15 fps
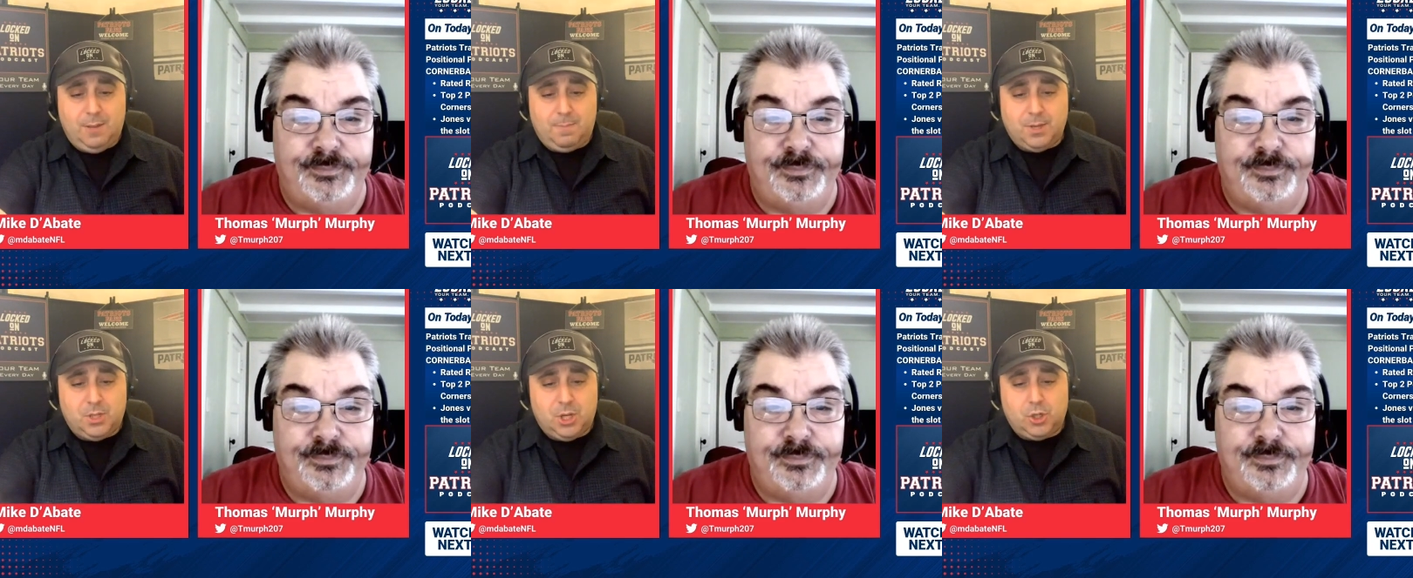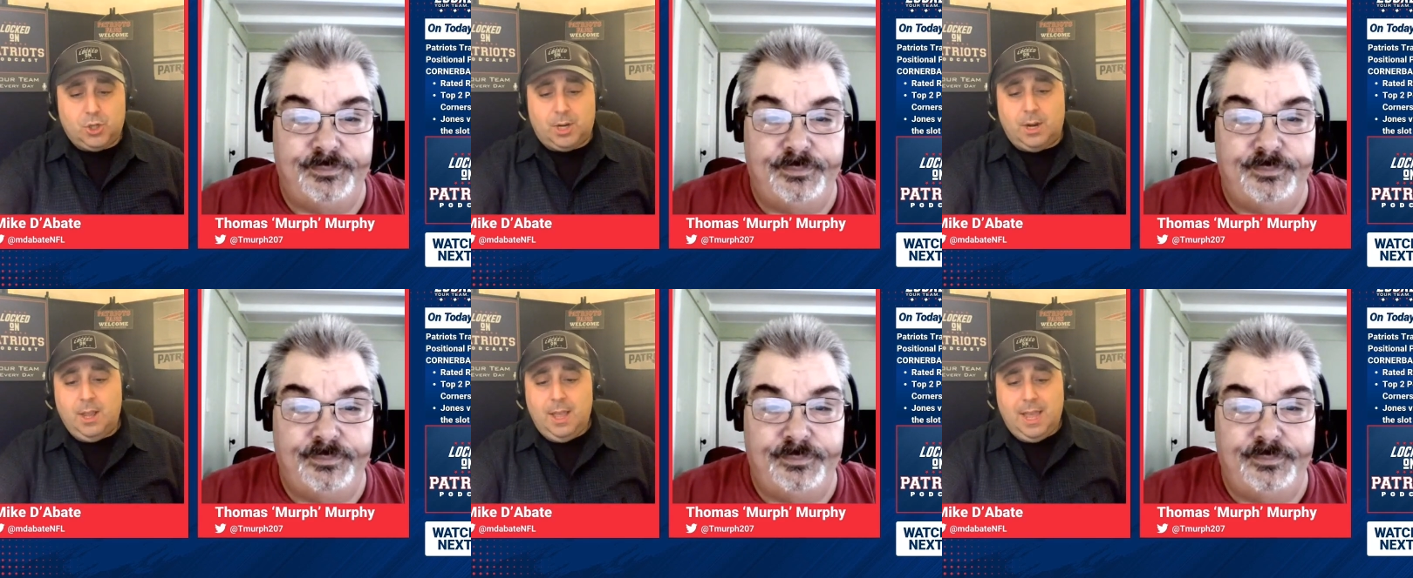
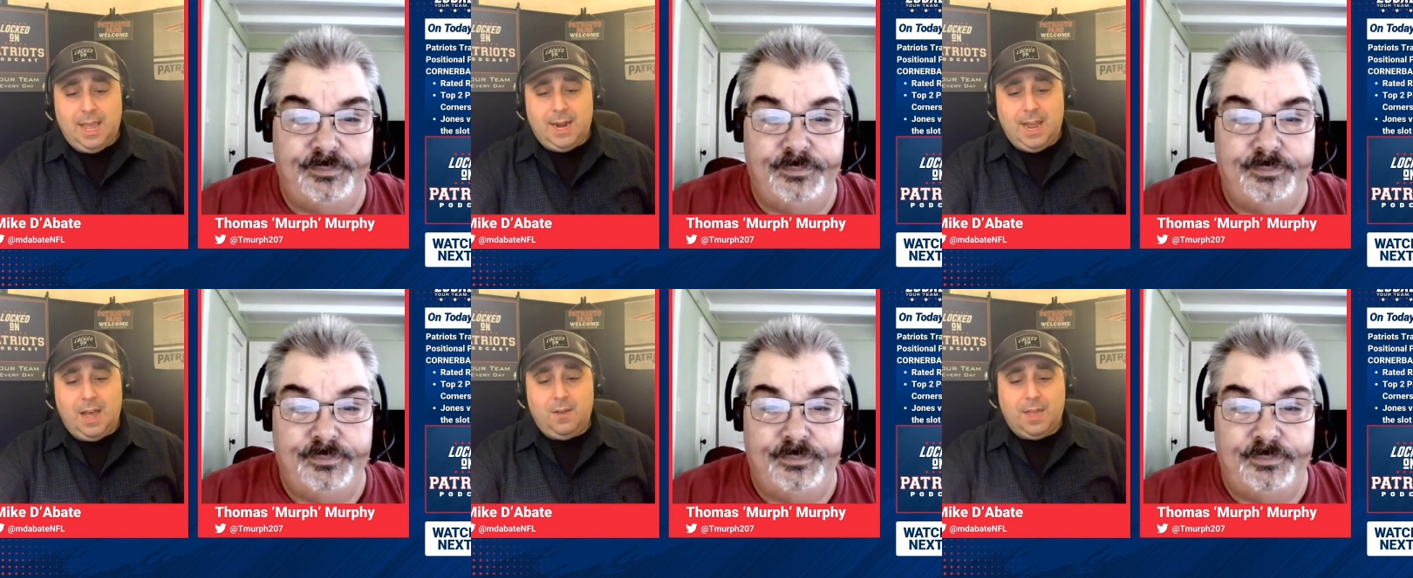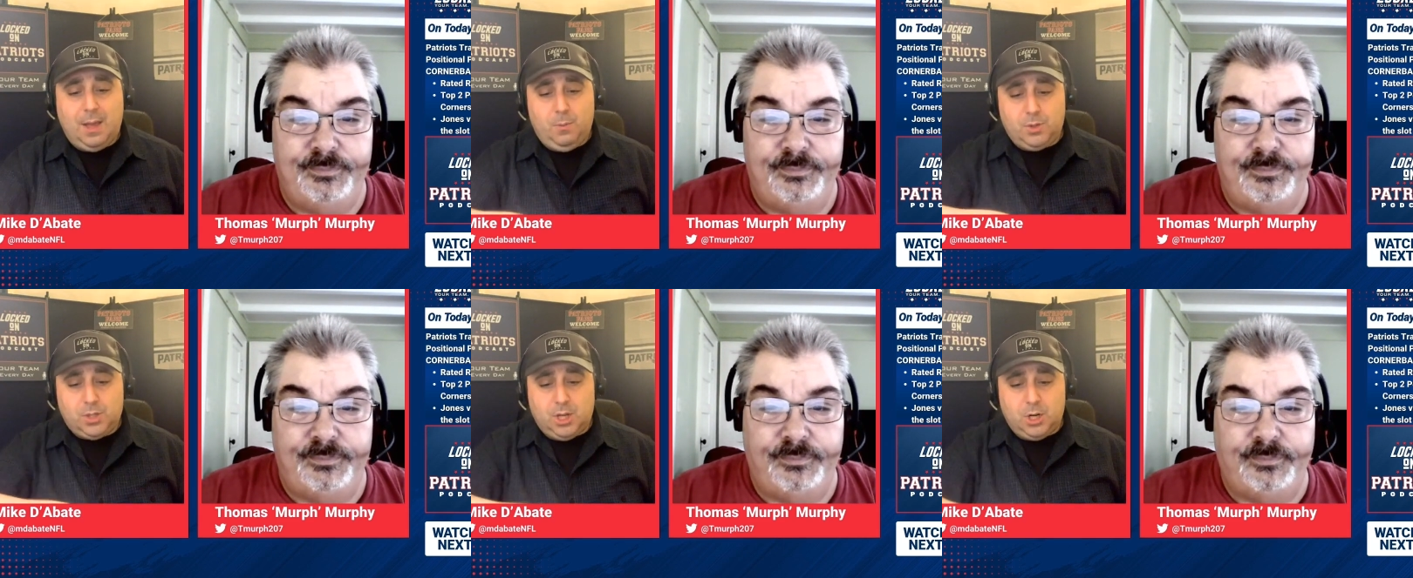Speaker 1: position and how
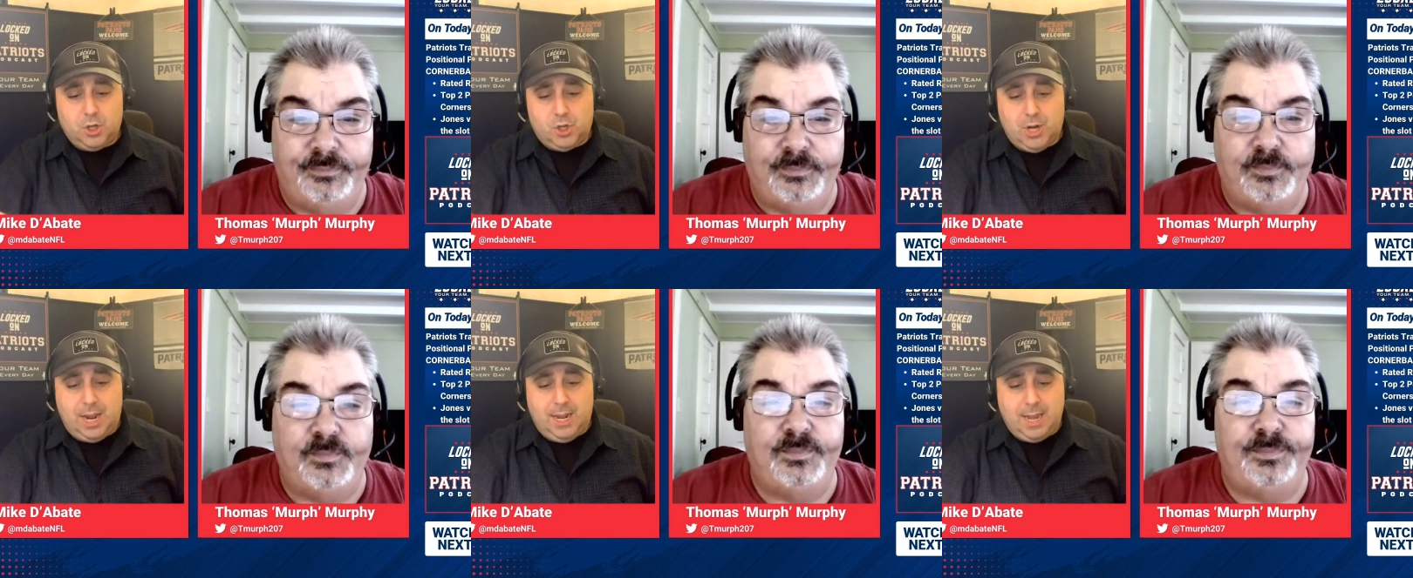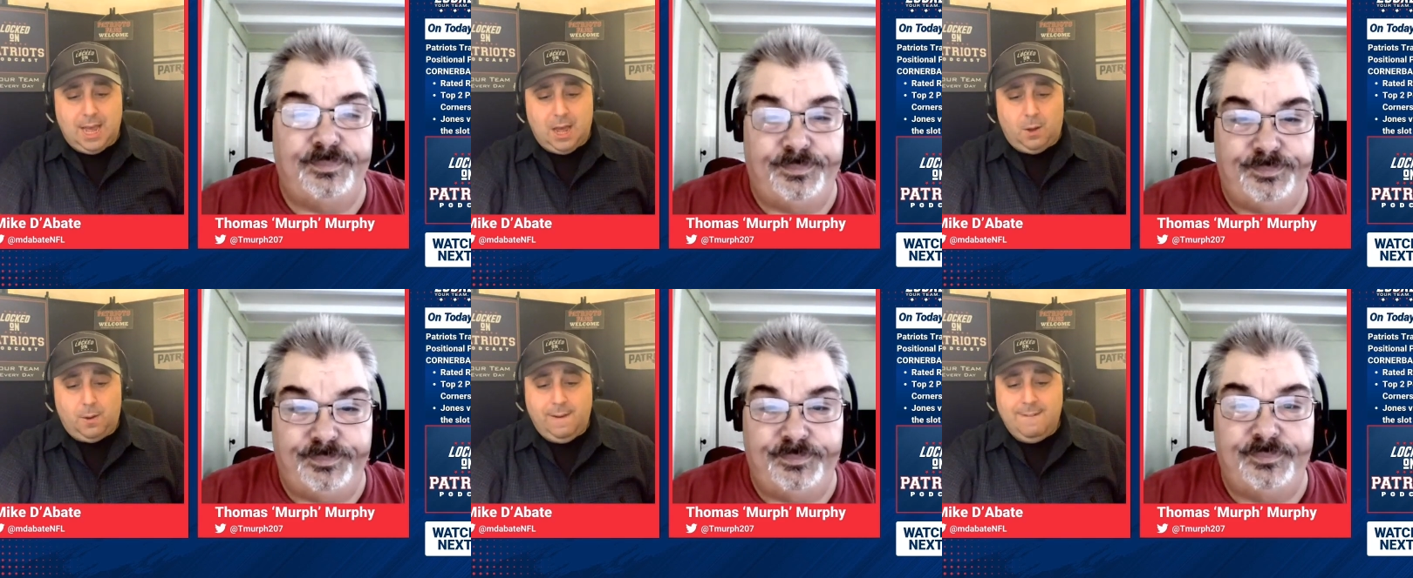that was going to shake
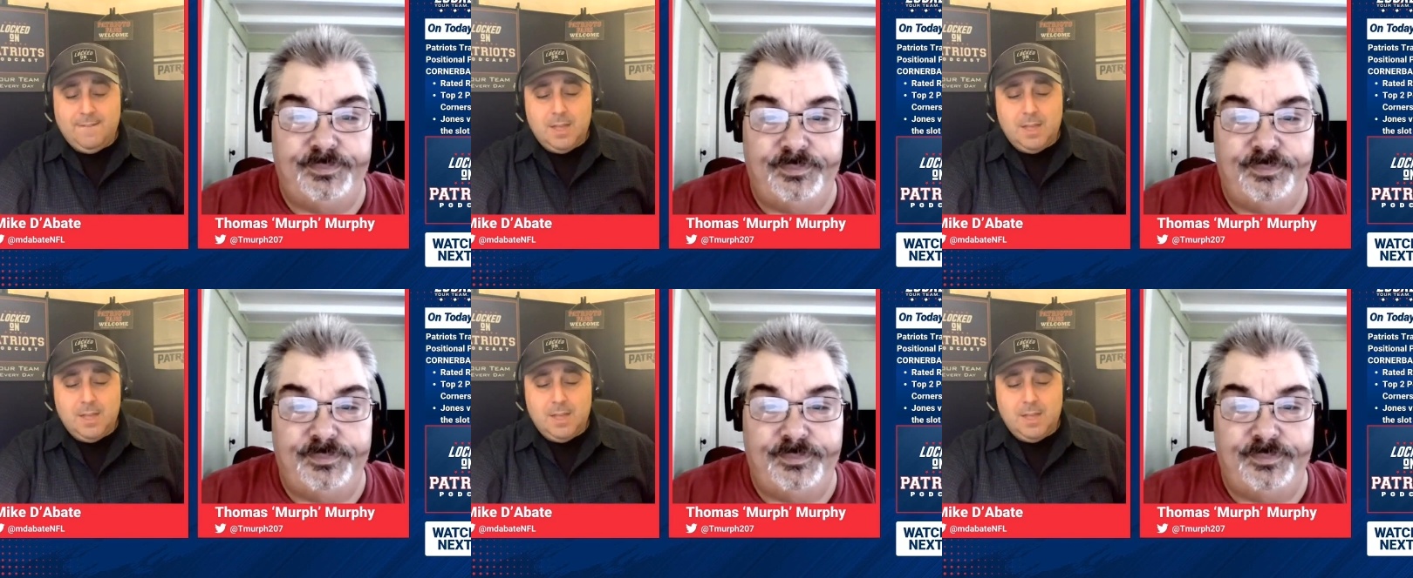out.